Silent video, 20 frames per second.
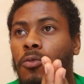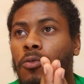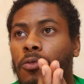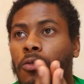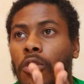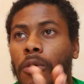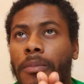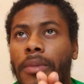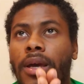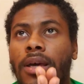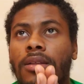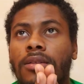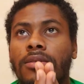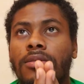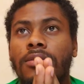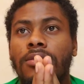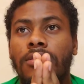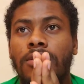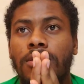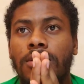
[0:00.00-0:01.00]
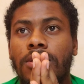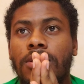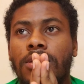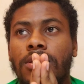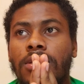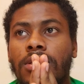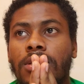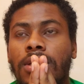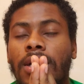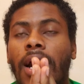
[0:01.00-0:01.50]
Women
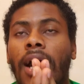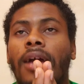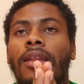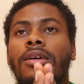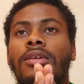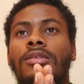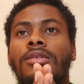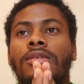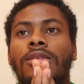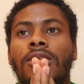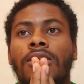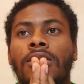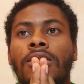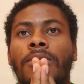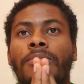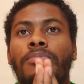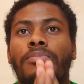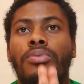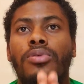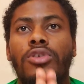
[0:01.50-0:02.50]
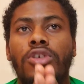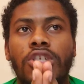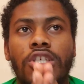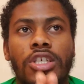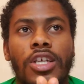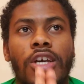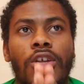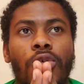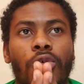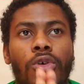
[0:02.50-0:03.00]
cannot push
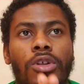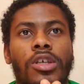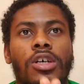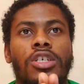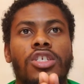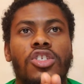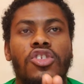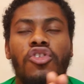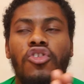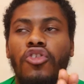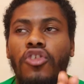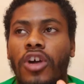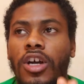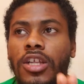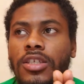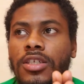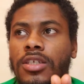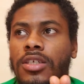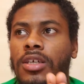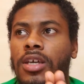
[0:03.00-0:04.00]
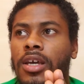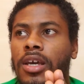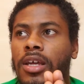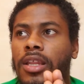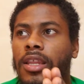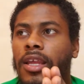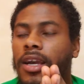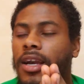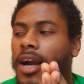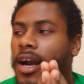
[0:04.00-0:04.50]
their daughters to rot.
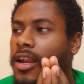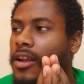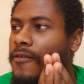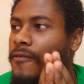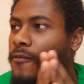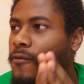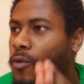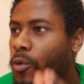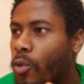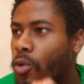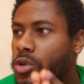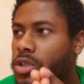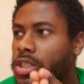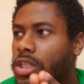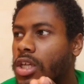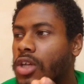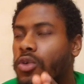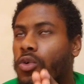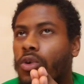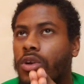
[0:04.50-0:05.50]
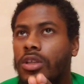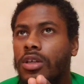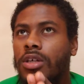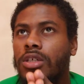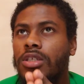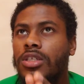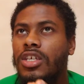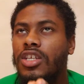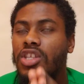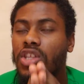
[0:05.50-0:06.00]
They cannot force their
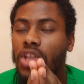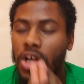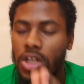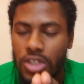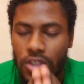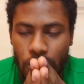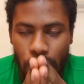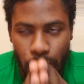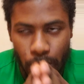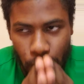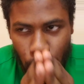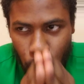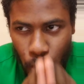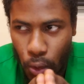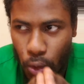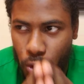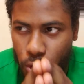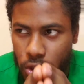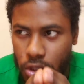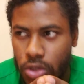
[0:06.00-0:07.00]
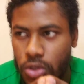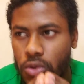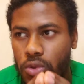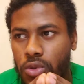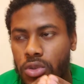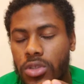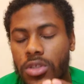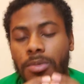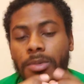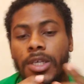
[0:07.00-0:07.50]
daughters. They're not supposed
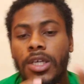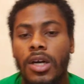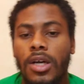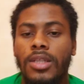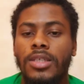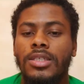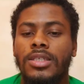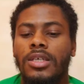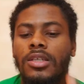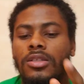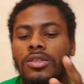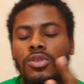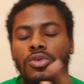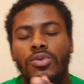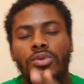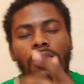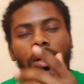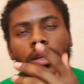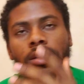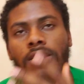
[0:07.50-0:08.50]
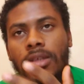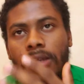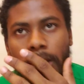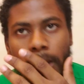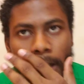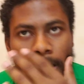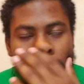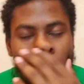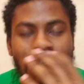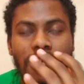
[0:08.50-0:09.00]
to be honest. They do not.
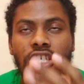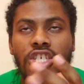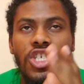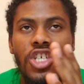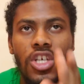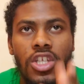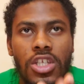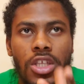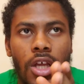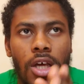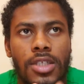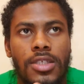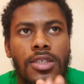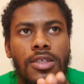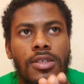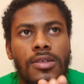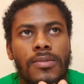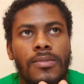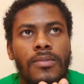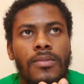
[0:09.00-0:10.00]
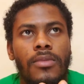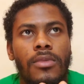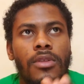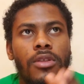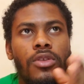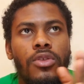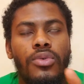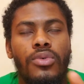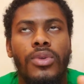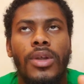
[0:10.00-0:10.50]
They should not
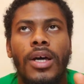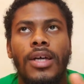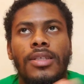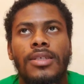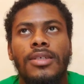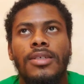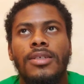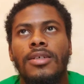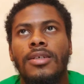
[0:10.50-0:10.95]
do that.